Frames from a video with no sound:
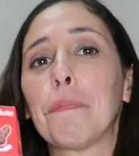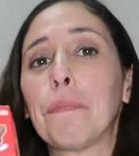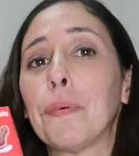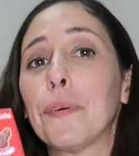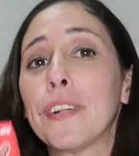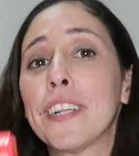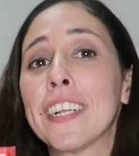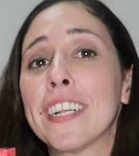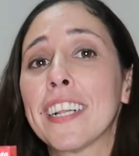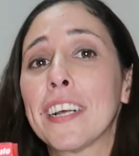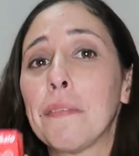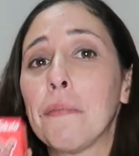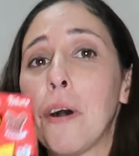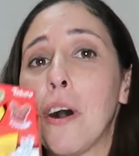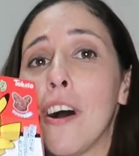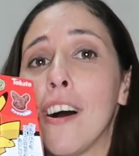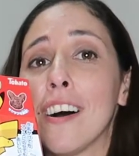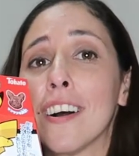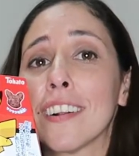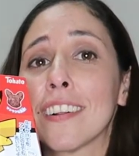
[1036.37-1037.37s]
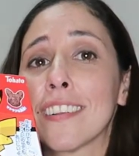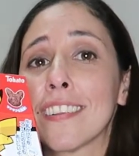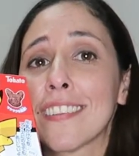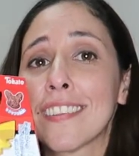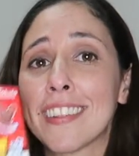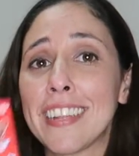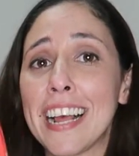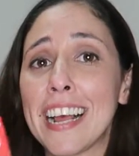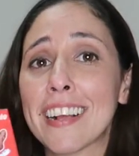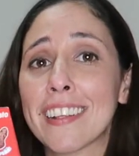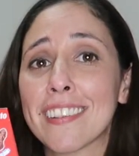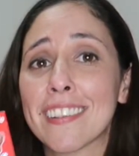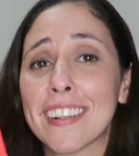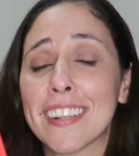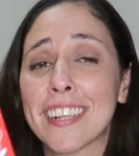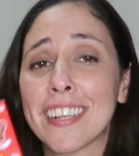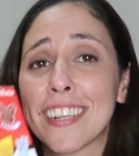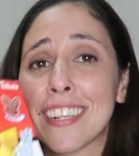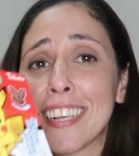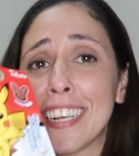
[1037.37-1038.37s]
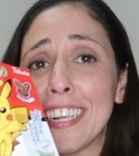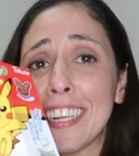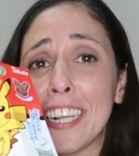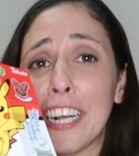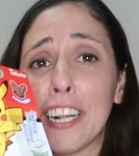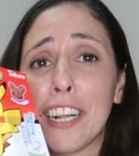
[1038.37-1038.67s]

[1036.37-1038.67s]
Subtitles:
putting them on snacks that contain